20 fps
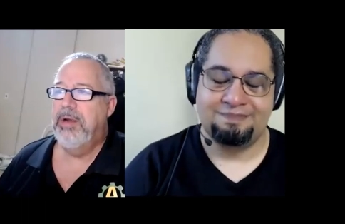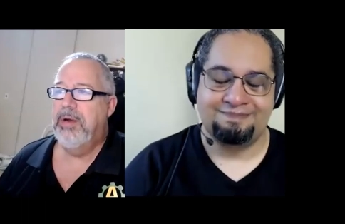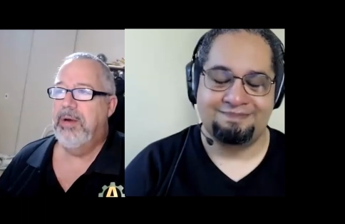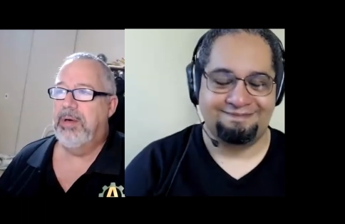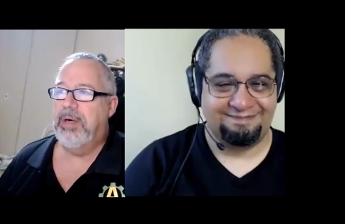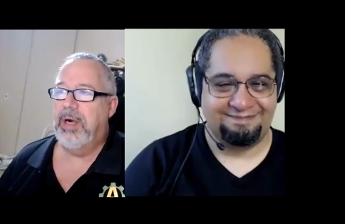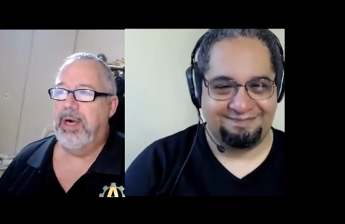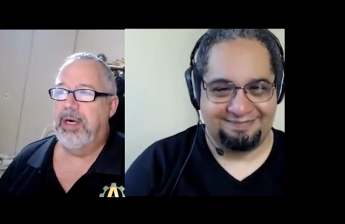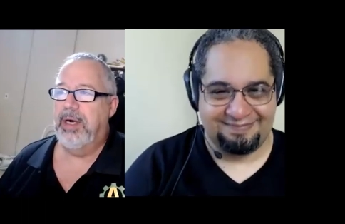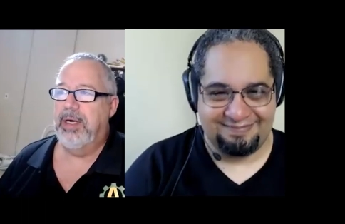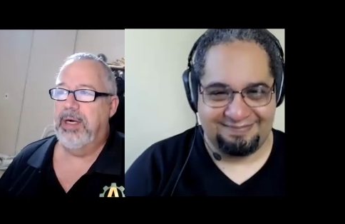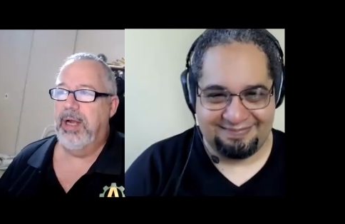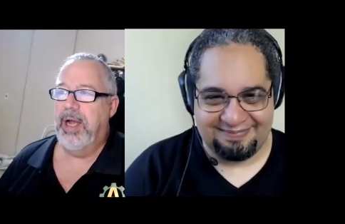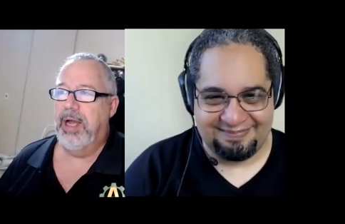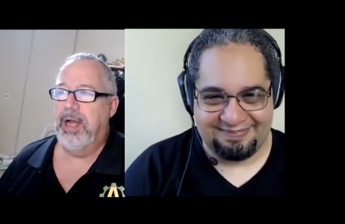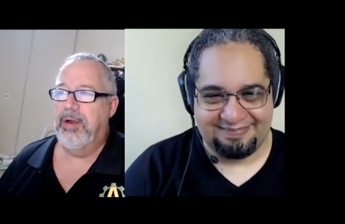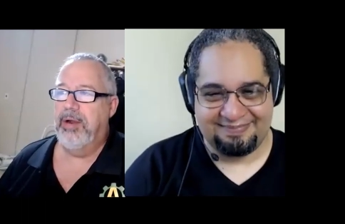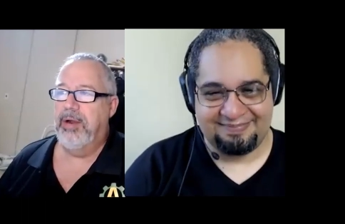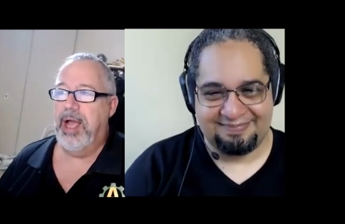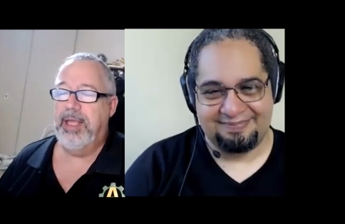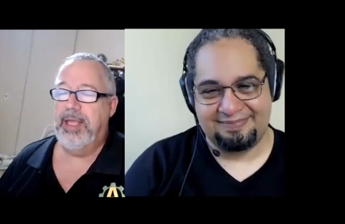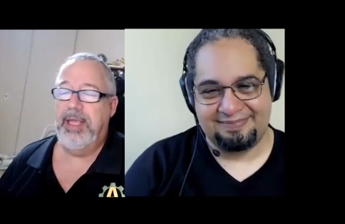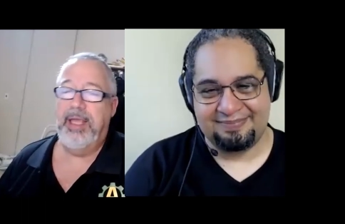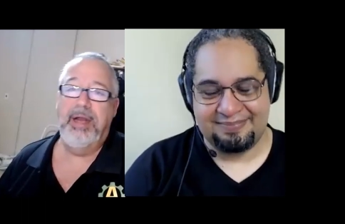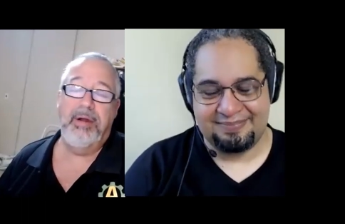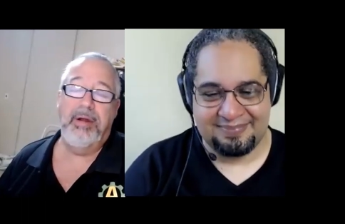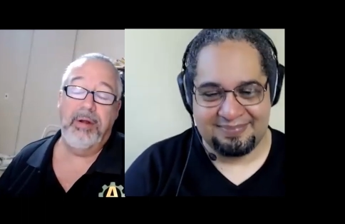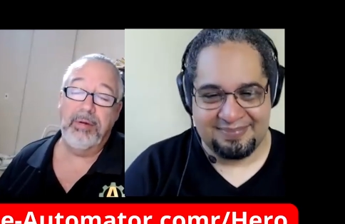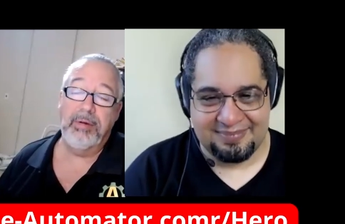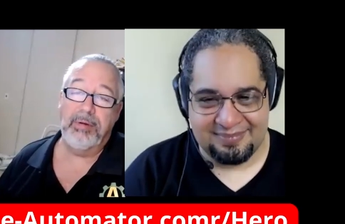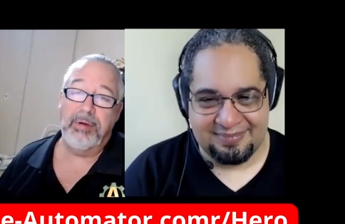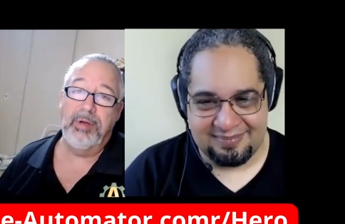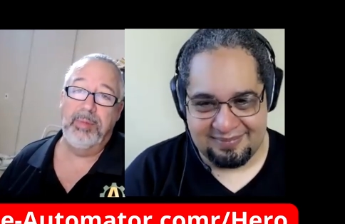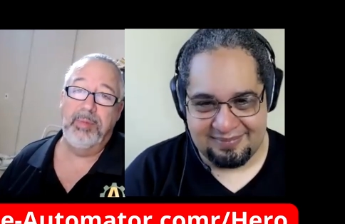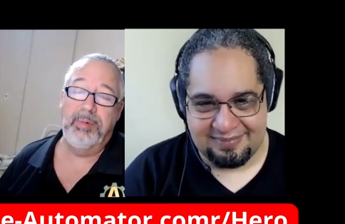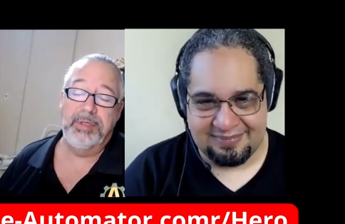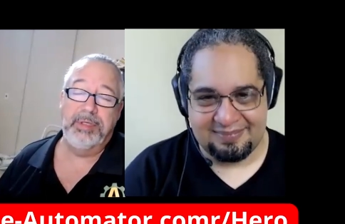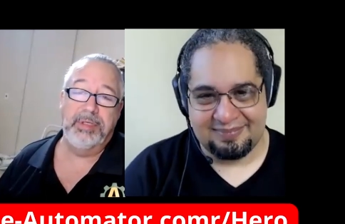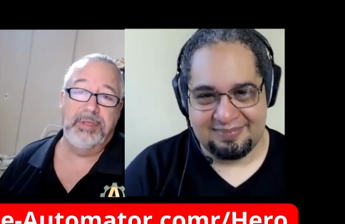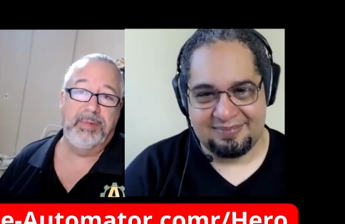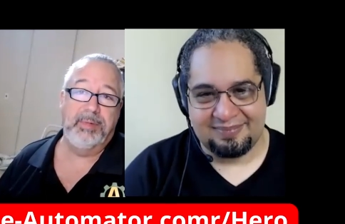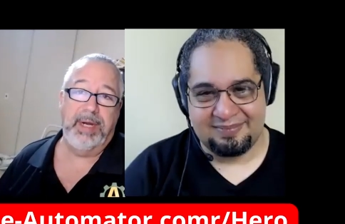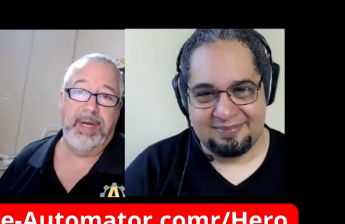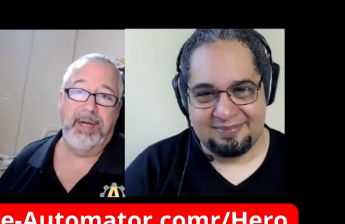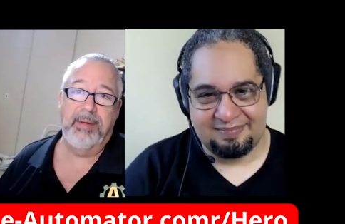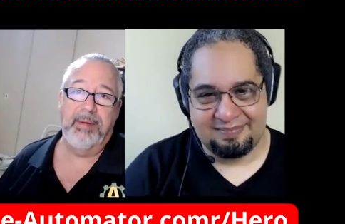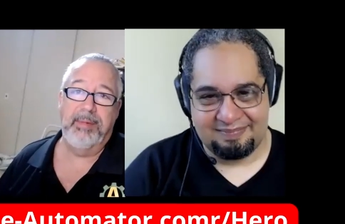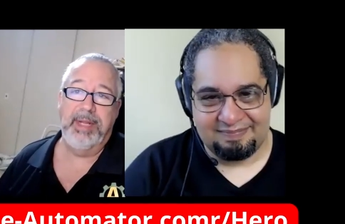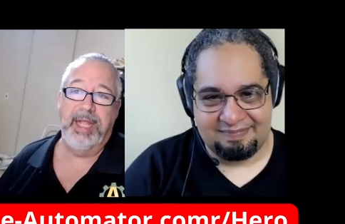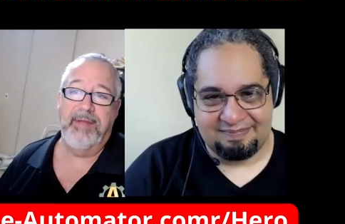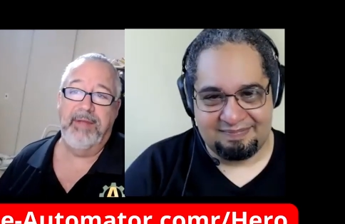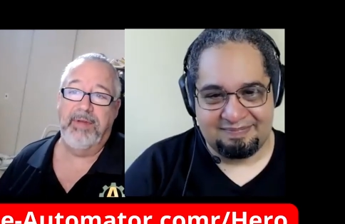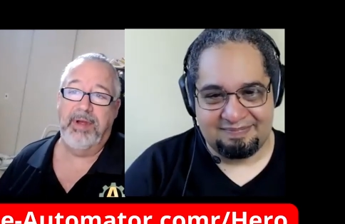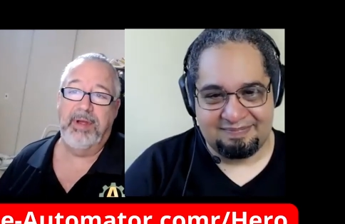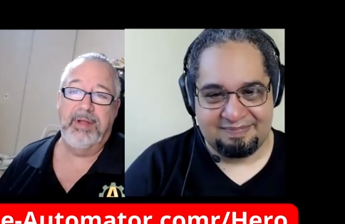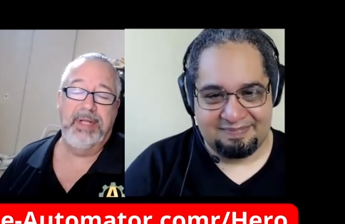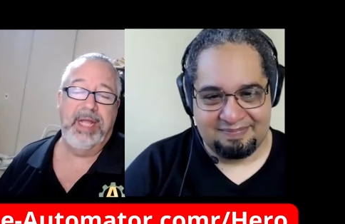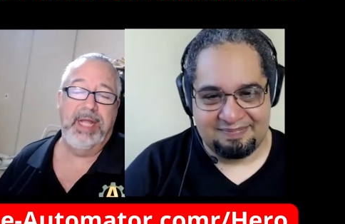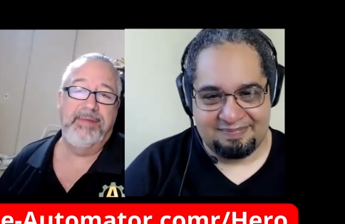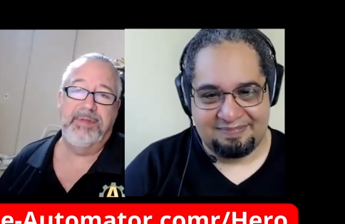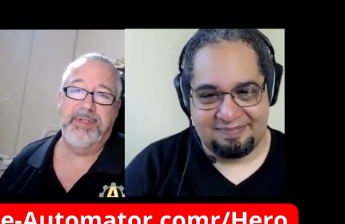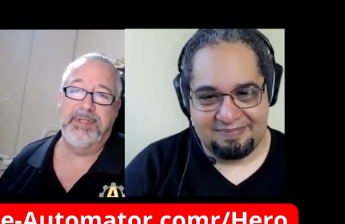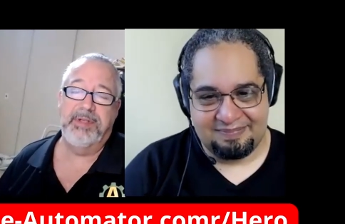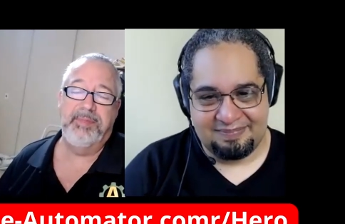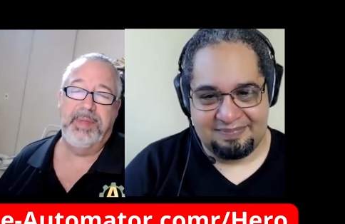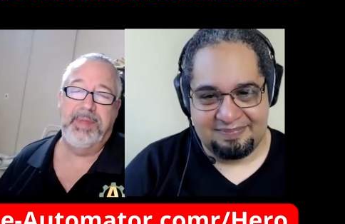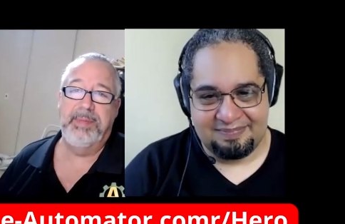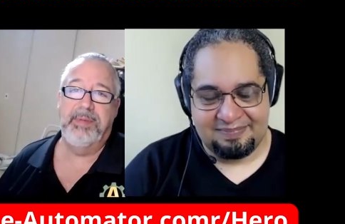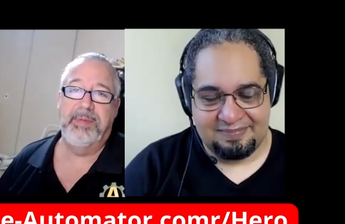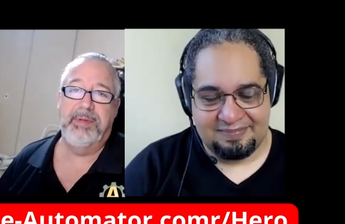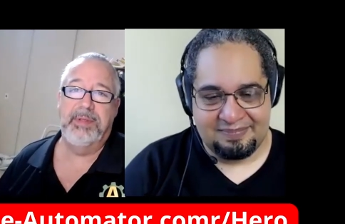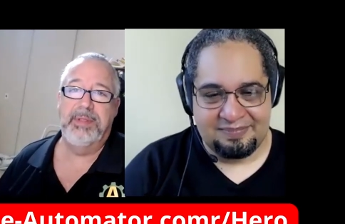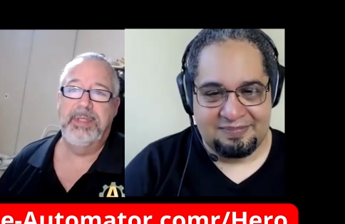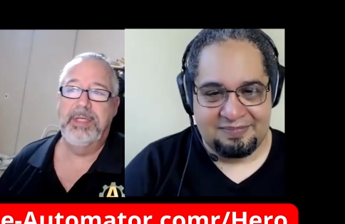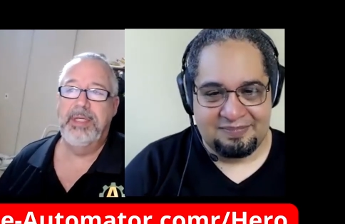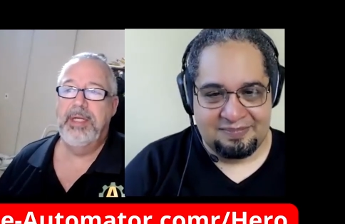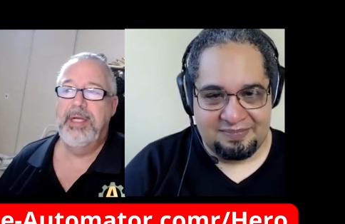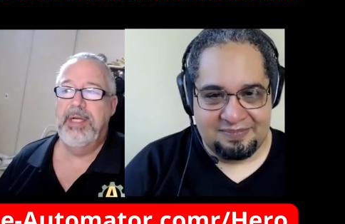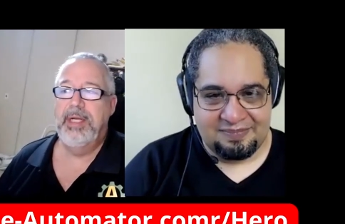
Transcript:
Speaker 1: Or our AutoHotkey Hero Group, which is where we have all levels of people